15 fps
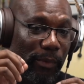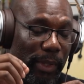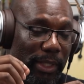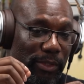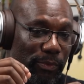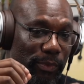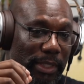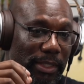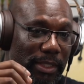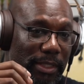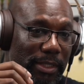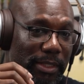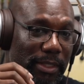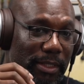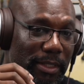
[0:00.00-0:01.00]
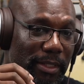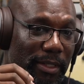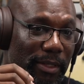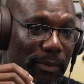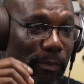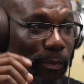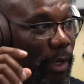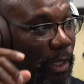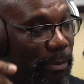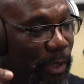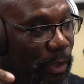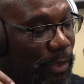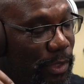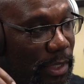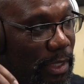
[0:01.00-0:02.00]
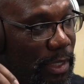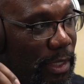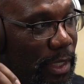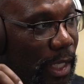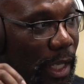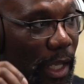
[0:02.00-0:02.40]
voice reaches one person,